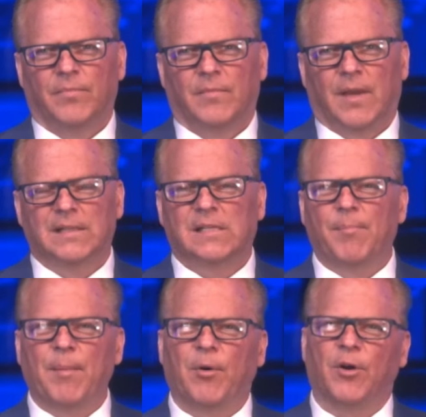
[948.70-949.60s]
And some
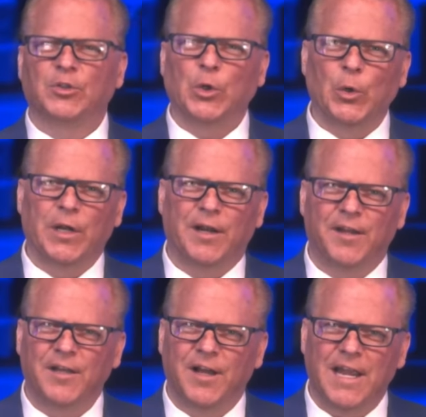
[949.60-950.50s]
people are told at a
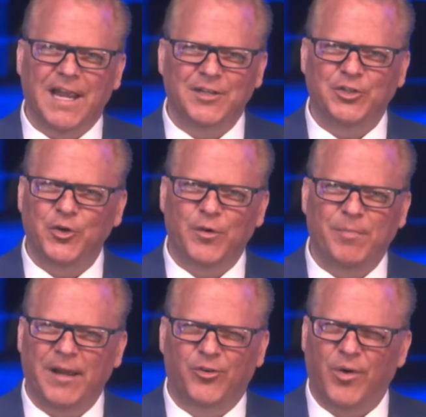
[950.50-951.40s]
young age, you would
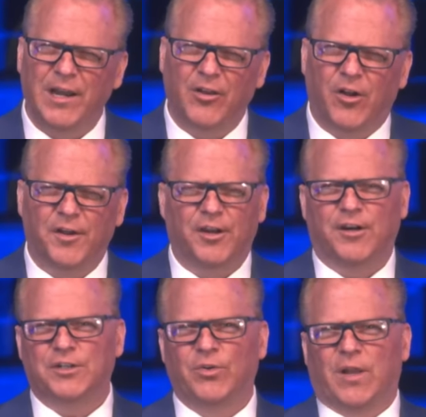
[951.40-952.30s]
be a great lawyer
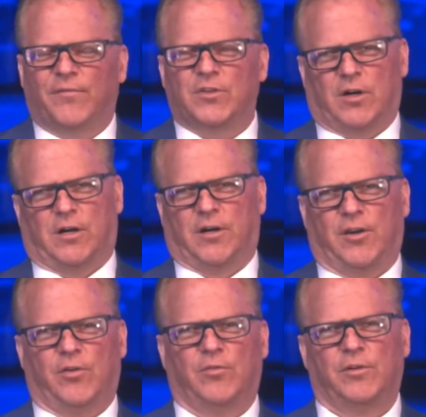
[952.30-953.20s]
because you love to
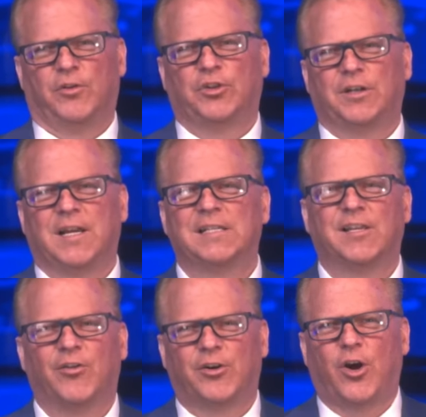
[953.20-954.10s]
argue. You should
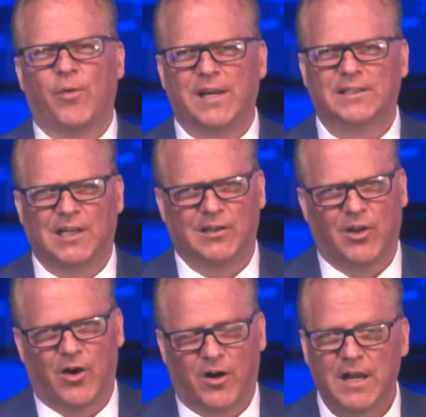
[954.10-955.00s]
consider going into
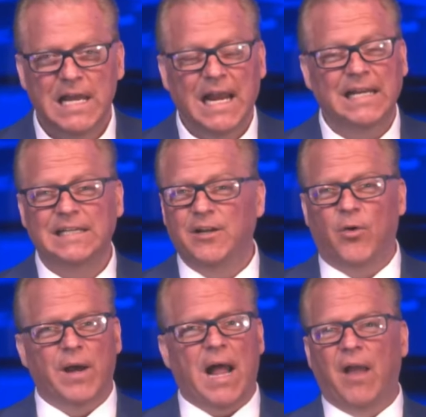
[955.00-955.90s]
law. And you know
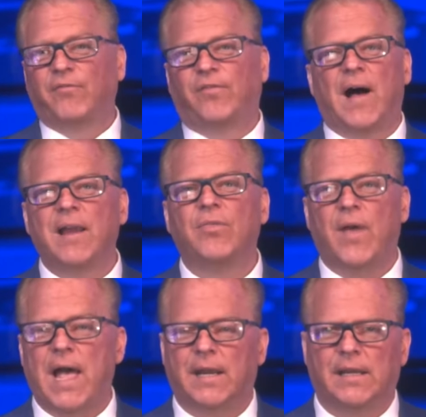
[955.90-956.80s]
what? I find
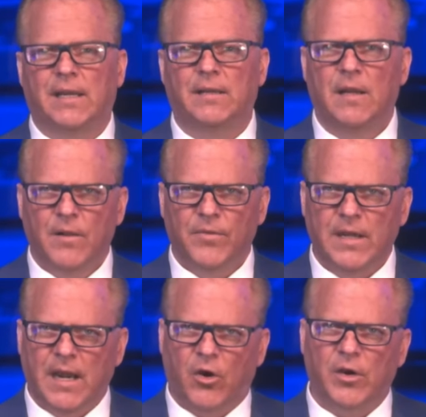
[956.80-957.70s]
that in
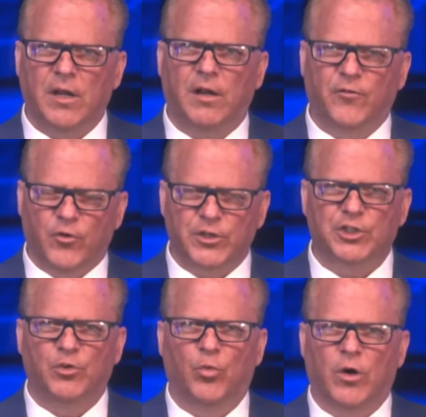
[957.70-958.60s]
the area of
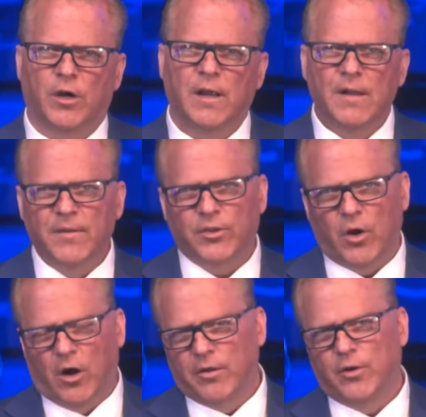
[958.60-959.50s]
Christian work, that there
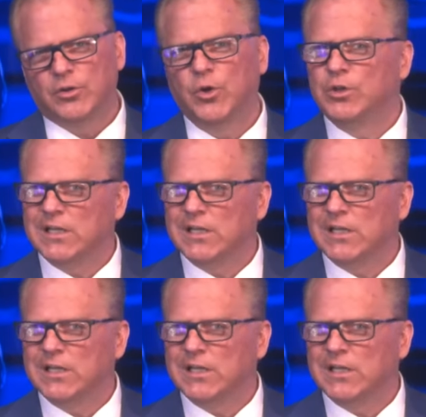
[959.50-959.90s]
are those who just